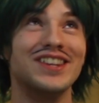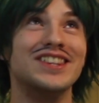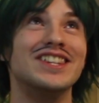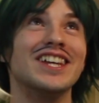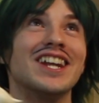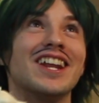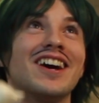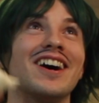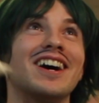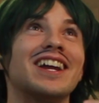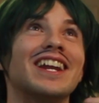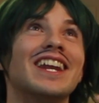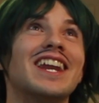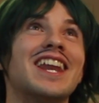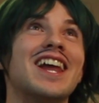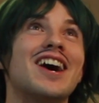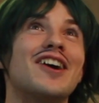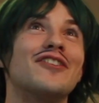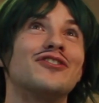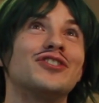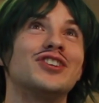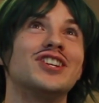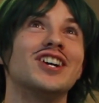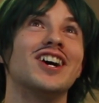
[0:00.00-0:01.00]
that I
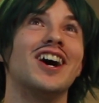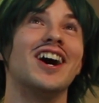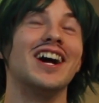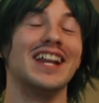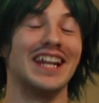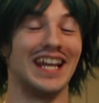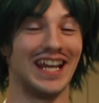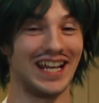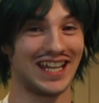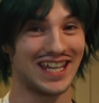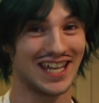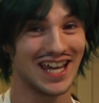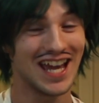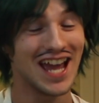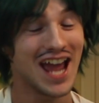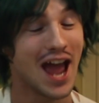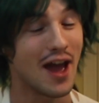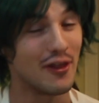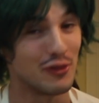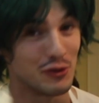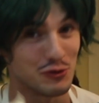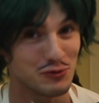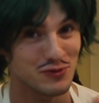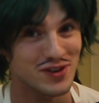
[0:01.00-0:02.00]
love garlic.
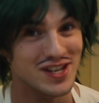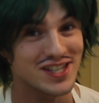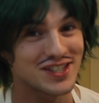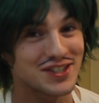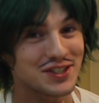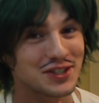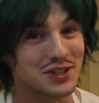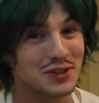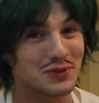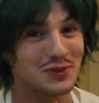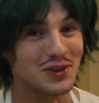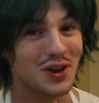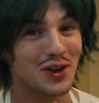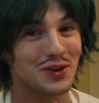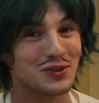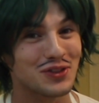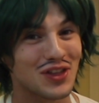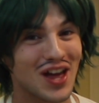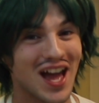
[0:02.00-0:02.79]
And the reason you know